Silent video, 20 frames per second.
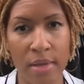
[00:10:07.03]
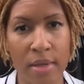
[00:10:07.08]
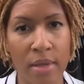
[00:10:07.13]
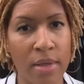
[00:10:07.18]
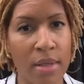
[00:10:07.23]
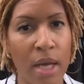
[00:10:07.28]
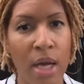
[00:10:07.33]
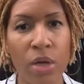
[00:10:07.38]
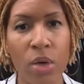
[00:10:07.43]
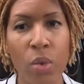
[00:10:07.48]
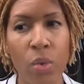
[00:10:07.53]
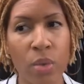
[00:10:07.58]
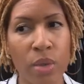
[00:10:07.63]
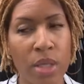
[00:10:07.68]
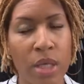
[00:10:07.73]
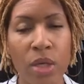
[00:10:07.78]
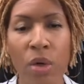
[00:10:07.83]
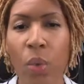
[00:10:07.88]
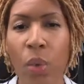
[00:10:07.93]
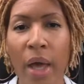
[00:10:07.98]
Not
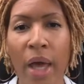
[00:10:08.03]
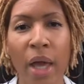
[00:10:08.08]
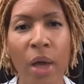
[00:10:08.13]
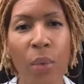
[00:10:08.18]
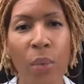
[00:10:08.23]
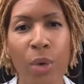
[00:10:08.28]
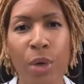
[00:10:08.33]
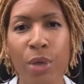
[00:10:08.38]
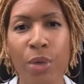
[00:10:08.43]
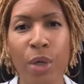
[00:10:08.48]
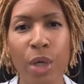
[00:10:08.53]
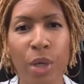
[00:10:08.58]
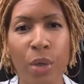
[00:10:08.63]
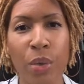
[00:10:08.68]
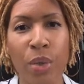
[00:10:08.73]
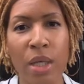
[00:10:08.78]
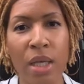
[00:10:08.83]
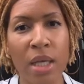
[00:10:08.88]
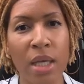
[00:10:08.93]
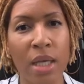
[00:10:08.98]
in a way where you can
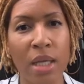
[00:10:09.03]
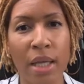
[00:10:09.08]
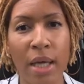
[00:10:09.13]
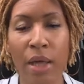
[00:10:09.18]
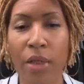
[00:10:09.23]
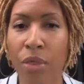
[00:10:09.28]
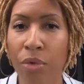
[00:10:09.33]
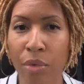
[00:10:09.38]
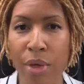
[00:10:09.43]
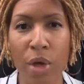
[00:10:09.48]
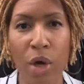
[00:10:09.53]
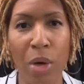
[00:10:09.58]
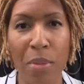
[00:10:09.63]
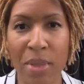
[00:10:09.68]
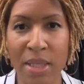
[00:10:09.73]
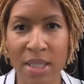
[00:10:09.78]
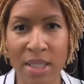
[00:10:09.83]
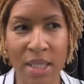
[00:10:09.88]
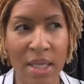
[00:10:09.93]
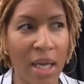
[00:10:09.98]
only eat like 3
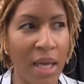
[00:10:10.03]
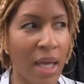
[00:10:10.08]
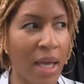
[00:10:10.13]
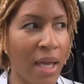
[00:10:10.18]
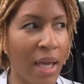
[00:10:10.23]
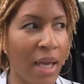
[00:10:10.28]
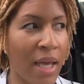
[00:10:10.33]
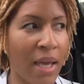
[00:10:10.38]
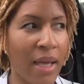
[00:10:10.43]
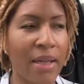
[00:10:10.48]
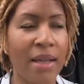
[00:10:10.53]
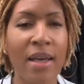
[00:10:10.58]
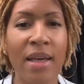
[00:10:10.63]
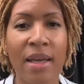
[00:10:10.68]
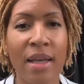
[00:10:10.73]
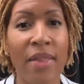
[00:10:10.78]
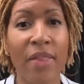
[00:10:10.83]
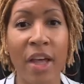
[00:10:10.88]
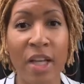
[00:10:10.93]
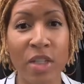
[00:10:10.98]
almonds a day and
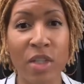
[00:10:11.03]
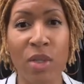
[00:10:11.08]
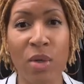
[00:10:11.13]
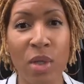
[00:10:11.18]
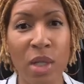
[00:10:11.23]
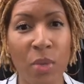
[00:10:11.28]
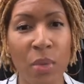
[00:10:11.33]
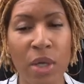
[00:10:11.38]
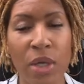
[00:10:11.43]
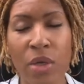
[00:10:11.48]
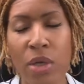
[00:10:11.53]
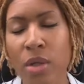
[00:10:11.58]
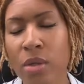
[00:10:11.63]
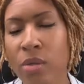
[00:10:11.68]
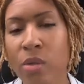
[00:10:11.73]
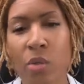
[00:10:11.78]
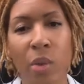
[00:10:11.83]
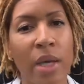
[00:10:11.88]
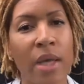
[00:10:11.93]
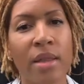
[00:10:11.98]
that's the only way you can
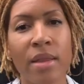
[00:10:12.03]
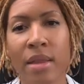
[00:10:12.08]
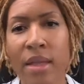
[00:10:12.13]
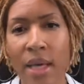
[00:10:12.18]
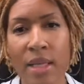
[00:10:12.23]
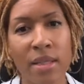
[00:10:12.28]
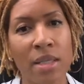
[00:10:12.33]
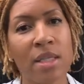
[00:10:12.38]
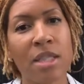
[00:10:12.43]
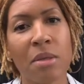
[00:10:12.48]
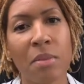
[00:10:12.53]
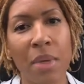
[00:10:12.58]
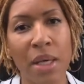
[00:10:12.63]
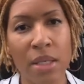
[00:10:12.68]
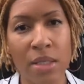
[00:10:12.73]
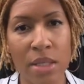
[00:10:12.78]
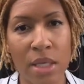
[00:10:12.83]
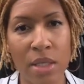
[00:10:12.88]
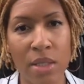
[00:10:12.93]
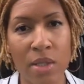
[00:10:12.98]
lose weight. That doesn't make
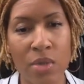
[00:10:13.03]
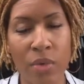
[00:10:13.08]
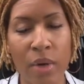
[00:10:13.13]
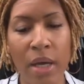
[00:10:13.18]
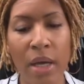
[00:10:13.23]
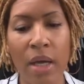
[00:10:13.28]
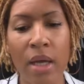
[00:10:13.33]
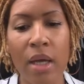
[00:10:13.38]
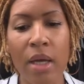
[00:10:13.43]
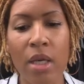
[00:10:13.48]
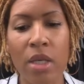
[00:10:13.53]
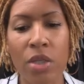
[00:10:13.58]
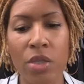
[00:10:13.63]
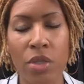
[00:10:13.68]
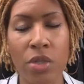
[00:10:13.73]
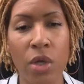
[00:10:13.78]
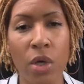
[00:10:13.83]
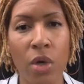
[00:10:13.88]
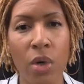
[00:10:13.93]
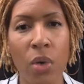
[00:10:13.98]
sense, right?
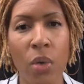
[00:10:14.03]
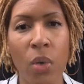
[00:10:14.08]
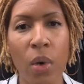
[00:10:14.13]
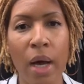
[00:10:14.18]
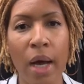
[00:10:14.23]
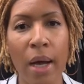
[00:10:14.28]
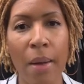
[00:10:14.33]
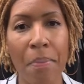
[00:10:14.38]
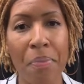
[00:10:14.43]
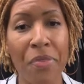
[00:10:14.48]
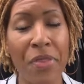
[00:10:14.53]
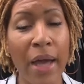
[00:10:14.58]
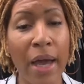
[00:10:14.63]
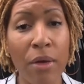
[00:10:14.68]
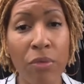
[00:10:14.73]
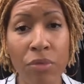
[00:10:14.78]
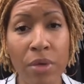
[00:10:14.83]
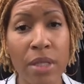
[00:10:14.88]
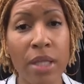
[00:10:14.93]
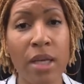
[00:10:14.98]
So that
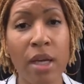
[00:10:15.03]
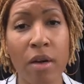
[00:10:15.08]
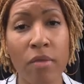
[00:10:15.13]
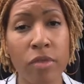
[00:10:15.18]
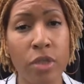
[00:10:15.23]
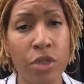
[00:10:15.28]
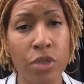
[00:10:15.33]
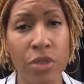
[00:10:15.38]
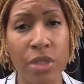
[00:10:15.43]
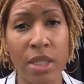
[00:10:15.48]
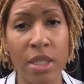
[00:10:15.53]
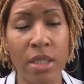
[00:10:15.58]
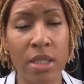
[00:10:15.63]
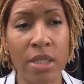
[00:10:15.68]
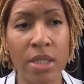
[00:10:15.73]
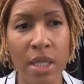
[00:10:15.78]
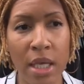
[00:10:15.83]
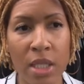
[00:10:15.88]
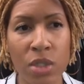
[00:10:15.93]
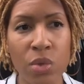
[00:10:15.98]
really covers your daily
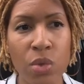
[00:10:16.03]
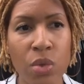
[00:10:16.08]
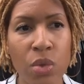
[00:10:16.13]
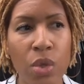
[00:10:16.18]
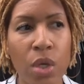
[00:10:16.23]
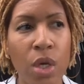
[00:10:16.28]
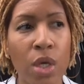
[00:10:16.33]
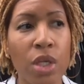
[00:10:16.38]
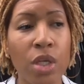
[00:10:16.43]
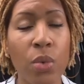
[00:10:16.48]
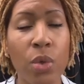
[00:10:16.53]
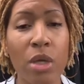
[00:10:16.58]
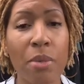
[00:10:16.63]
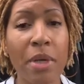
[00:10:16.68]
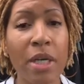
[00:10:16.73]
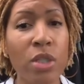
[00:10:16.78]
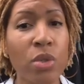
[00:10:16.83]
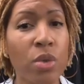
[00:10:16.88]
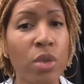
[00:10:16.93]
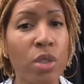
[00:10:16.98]
schedule. You want to
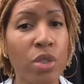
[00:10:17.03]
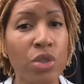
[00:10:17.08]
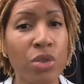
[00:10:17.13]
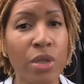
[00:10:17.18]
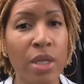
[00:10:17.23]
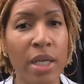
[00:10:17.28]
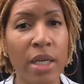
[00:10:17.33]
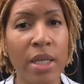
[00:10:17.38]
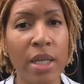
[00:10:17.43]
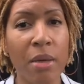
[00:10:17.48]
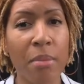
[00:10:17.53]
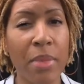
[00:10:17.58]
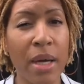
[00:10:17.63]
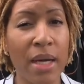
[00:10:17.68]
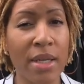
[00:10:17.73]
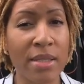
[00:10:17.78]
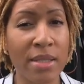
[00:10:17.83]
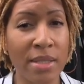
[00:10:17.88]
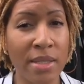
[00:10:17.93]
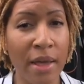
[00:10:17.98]
make sure that you're eating by
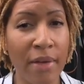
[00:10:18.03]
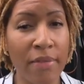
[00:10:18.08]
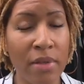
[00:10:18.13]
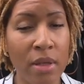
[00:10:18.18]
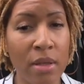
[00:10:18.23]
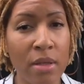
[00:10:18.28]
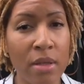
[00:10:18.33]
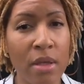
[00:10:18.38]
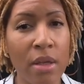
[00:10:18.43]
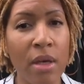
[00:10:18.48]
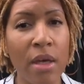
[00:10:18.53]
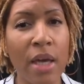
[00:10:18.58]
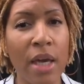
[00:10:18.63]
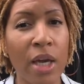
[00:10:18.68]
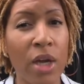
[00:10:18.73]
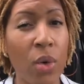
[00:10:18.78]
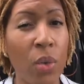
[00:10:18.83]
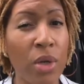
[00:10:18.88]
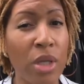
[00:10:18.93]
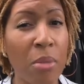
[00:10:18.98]
7 and
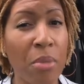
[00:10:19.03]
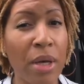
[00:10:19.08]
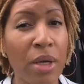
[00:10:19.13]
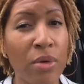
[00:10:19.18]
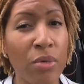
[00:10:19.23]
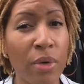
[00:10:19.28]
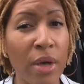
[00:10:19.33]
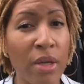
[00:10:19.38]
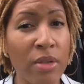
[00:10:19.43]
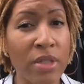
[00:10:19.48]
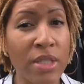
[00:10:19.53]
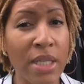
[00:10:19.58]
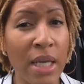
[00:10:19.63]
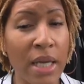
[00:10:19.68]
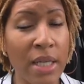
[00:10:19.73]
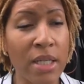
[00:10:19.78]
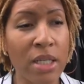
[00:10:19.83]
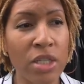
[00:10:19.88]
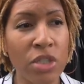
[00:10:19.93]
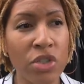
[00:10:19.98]
going to bed around
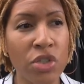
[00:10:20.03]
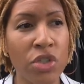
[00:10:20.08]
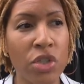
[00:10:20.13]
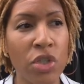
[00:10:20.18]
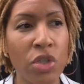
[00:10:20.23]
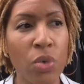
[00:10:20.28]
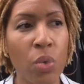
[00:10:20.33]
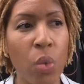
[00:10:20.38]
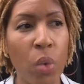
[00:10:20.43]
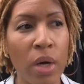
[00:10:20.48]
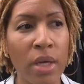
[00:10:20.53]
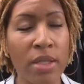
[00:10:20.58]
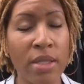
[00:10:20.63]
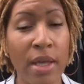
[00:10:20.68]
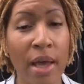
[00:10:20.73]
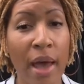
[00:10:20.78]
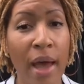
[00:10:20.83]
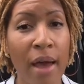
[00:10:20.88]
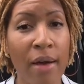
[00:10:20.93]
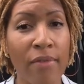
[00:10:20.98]
10ish. You want to
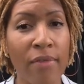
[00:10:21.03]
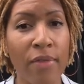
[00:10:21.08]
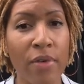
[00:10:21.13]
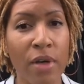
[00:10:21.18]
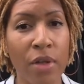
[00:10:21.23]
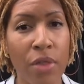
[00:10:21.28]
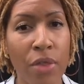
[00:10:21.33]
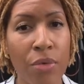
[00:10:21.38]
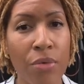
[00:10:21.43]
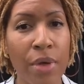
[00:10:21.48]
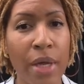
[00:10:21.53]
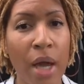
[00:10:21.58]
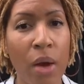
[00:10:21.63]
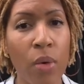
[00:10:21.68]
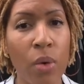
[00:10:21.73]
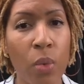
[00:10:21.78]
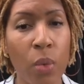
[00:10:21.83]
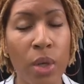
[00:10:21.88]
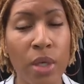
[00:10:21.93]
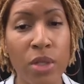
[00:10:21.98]
have a 3-hour
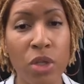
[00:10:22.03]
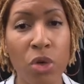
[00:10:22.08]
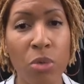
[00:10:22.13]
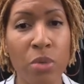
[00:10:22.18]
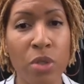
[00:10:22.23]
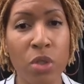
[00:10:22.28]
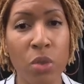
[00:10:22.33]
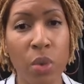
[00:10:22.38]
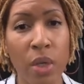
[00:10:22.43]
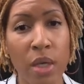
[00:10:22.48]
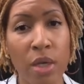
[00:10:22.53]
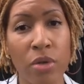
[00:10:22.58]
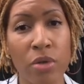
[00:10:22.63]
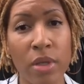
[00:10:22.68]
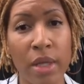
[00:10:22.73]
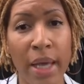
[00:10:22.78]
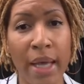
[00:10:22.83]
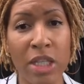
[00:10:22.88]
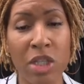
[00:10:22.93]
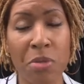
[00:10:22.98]
window between your
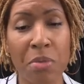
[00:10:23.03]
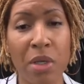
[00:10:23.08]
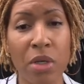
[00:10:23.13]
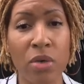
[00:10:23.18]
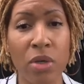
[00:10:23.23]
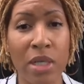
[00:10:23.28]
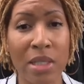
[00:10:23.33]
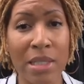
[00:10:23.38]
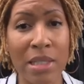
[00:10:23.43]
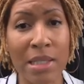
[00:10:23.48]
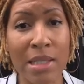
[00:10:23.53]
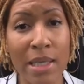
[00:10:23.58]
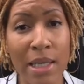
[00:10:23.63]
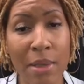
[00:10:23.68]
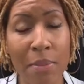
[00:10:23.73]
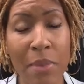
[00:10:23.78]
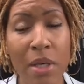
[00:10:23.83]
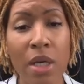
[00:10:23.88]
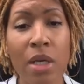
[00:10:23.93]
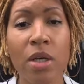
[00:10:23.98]
last meal and sleep,
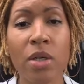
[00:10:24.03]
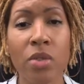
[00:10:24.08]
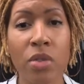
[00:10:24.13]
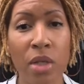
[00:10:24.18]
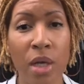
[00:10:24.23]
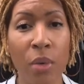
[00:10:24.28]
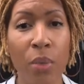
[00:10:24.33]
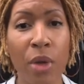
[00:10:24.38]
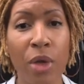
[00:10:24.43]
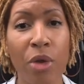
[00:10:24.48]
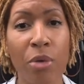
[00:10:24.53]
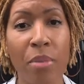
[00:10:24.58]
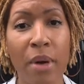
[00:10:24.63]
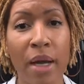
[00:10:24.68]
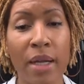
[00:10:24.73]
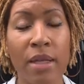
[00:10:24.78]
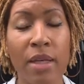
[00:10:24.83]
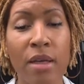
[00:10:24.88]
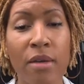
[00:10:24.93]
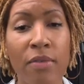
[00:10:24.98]
so that way your
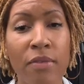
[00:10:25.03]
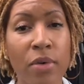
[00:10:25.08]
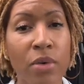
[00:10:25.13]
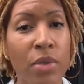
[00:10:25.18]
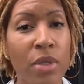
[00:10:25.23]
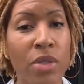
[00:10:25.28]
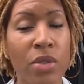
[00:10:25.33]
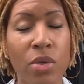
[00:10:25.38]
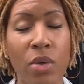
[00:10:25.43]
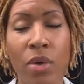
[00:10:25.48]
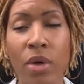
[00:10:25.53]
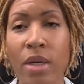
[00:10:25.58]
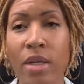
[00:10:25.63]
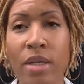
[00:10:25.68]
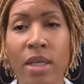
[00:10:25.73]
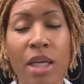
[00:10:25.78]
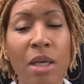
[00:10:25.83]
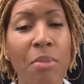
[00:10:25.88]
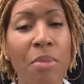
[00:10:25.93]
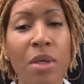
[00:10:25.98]
body can focus on
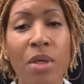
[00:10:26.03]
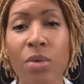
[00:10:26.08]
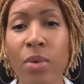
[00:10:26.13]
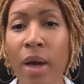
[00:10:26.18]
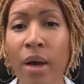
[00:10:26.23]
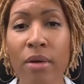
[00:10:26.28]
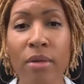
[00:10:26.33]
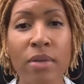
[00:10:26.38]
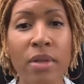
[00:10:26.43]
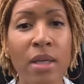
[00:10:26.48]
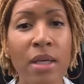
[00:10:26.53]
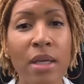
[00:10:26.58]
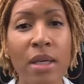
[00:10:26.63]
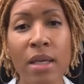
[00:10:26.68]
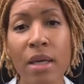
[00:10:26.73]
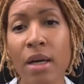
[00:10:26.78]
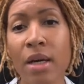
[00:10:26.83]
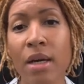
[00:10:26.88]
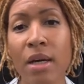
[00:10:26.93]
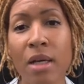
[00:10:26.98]
keeping you healthy,
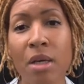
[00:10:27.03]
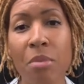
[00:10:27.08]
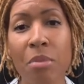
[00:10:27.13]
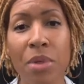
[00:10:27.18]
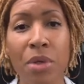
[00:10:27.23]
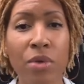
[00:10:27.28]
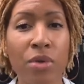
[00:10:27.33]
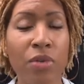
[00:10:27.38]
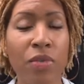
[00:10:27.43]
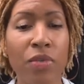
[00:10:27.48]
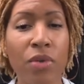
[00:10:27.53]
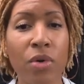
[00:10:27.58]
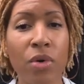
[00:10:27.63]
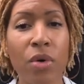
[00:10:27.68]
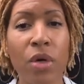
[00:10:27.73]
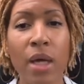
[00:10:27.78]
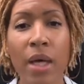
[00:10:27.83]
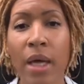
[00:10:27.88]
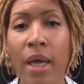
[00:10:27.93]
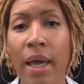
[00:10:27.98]
young, beautiful,
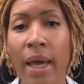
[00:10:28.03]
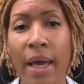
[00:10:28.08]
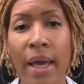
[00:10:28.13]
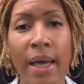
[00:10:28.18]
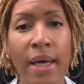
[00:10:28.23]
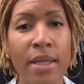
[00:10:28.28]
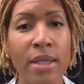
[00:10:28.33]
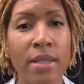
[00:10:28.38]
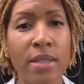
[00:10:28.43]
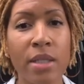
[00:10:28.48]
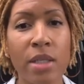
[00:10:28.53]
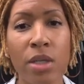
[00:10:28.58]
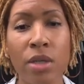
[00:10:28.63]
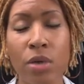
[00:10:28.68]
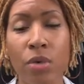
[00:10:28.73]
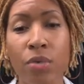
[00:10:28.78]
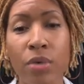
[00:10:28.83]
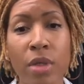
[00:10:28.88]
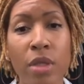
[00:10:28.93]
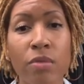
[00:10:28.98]
and
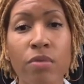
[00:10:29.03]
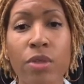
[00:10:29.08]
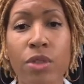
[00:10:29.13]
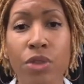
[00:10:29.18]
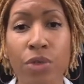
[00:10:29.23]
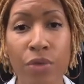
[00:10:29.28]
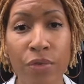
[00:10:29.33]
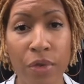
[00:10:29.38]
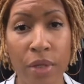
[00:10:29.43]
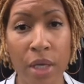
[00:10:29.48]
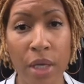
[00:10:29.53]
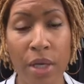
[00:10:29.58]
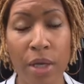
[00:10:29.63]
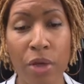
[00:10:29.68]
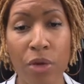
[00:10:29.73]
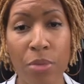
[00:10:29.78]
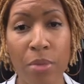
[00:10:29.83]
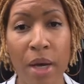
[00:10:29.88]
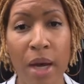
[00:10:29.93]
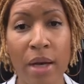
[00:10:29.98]
really rejuvenating
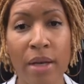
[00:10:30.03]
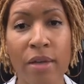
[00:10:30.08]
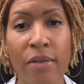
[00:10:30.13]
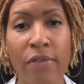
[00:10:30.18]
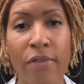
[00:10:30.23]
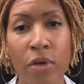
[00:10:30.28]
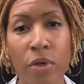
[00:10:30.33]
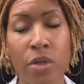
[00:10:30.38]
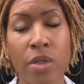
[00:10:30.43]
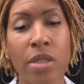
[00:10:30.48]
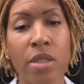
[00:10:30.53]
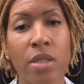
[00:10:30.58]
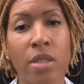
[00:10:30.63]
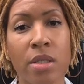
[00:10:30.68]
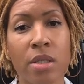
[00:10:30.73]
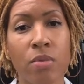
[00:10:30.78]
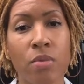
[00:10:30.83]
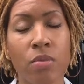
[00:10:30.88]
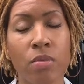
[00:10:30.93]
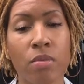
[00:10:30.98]
your body
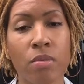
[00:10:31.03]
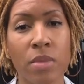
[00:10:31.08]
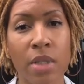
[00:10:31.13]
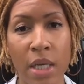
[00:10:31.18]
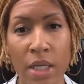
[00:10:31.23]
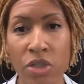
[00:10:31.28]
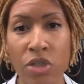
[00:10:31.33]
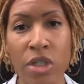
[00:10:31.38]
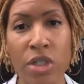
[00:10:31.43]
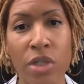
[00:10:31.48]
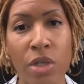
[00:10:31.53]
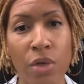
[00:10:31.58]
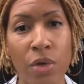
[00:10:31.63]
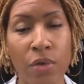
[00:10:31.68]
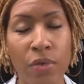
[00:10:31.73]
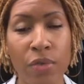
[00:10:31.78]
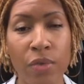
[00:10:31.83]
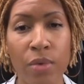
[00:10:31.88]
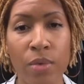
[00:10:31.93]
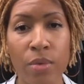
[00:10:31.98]
versus digesting your
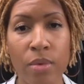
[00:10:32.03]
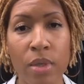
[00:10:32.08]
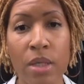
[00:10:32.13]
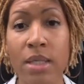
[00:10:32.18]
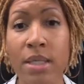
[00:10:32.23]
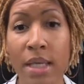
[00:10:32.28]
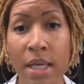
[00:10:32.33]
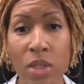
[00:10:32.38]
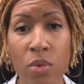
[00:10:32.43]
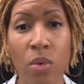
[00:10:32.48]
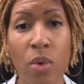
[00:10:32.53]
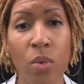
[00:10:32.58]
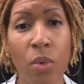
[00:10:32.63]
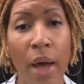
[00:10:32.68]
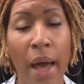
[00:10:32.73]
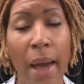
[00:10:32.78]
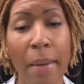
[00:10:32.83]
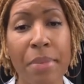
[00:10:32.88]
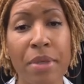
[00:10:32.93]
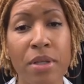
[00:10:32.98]
food, because that's what will
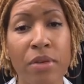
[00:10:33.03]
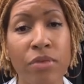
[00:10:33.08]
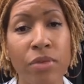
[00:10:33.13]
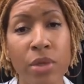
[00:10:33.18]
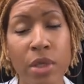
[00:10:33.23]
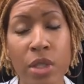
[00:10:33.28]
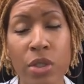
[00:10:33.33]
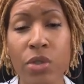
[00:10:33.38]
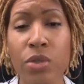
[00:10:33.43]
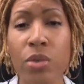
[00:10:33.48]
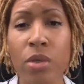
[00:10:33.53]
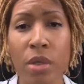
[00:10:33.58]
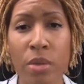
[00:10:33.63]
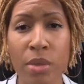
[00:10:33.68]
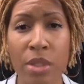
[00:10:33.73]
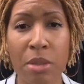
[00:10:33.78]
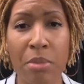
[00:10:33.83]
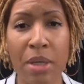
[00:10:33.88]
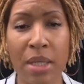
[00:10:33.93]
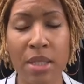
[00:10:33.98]
happen if you eat too close
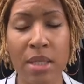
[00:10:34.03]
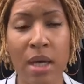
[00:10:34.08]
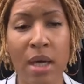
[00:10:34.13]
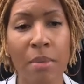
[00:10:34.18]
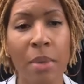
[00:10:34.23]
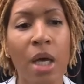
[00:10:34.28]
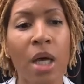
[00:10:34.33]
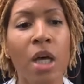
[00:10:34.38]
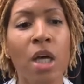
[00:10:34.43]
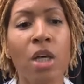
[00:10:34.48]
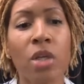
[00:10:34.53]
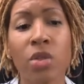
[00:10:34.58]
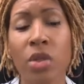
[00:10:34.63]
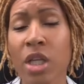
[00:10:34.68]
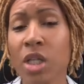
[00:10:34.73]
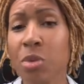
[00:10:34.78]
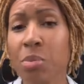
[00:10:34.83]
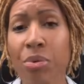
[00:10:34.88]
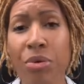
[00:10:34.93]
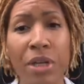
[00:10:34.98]
to bedtime. So
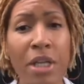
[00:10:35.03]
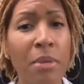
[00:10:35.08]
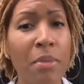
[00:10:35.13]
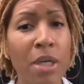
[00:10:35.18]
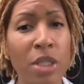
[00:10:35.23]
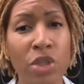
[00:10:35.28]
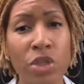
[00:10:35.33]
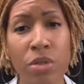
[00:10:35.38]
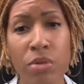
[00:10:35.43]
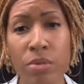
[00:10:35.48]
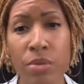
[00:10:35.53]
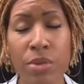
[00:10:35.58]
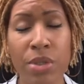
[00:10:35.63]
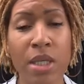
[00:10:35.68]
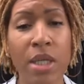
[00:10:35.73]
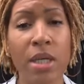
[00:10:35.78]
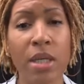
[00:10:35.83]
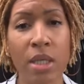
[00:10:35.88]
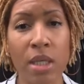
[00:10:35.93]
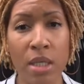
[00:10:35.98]
that's pretty much your
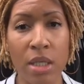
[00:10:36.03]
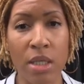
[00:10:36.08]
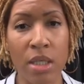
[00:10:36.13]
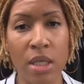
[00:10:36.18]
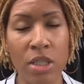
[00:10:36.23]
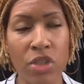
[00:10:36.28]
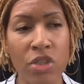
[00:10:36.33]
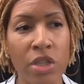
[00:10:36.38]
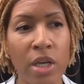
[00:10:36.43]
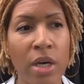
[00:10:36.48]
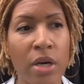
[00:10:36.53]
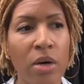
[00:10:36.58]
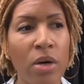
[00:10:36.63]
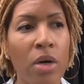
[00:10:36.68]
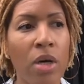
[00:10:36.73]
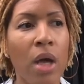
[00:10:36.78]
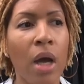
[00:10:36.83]
routine in a nutshell.